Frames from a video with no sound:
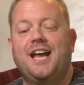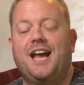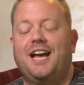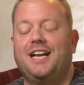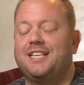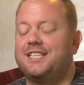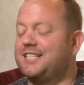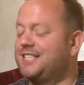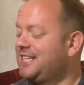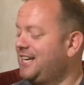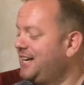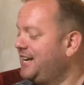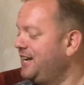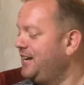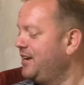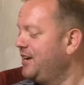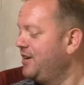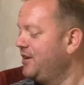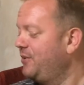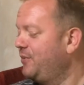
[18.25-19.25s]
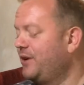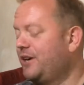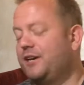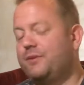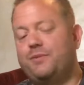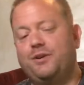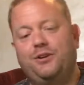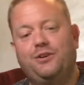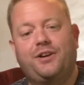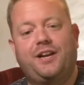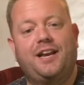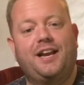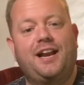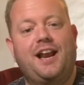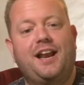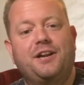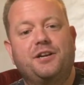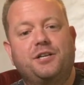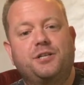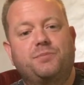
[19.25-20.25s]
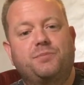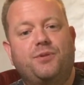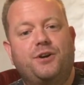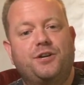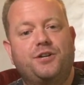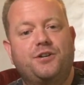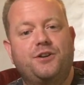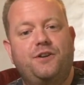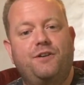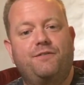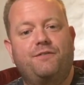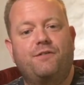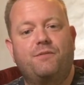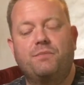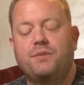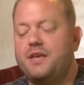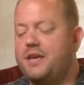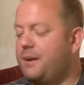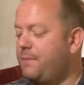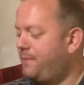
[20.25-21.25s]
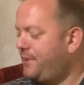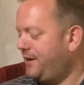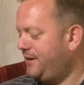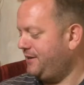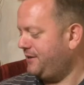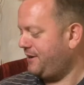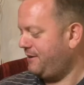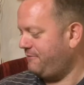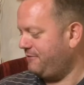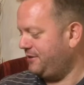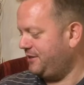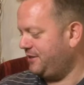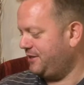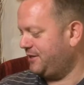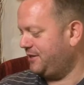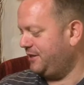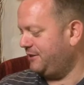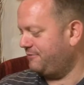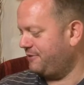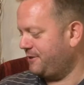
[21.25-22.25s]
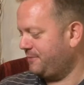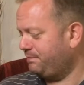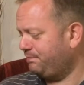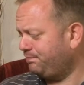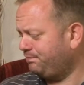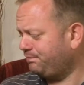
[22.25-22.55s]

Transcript: and today we're going to be looking at an expression from the Penderyn Distillery.